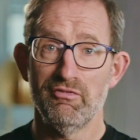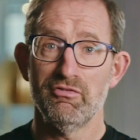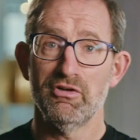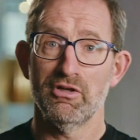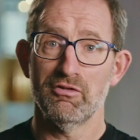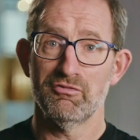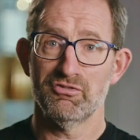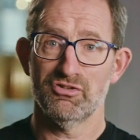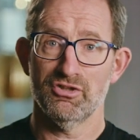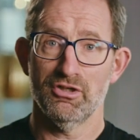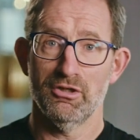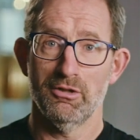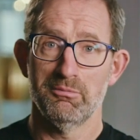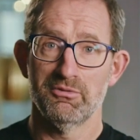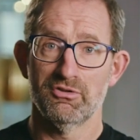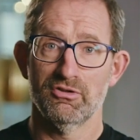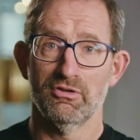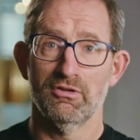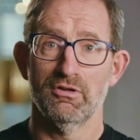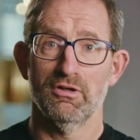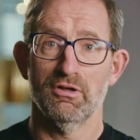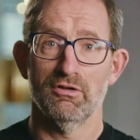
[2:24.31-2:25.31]
even
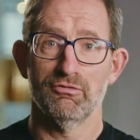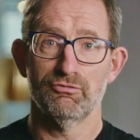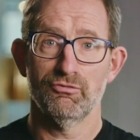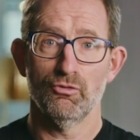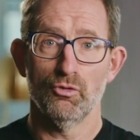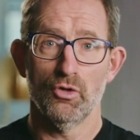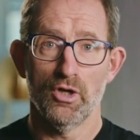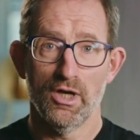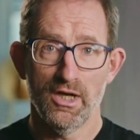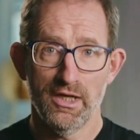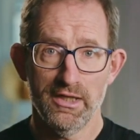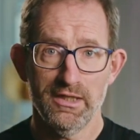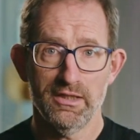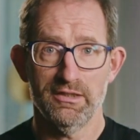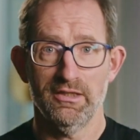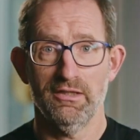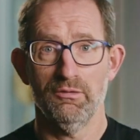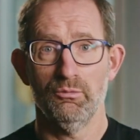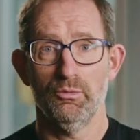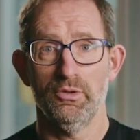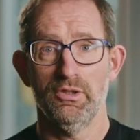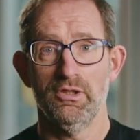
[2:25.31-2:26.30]
observed a for-hire
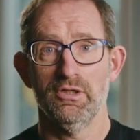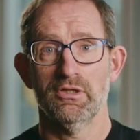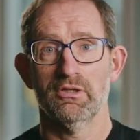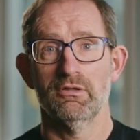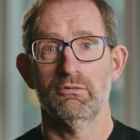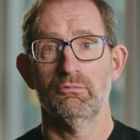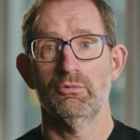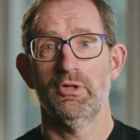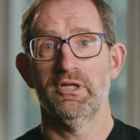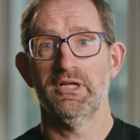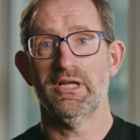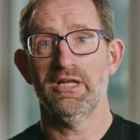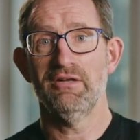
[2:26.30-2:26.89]
network running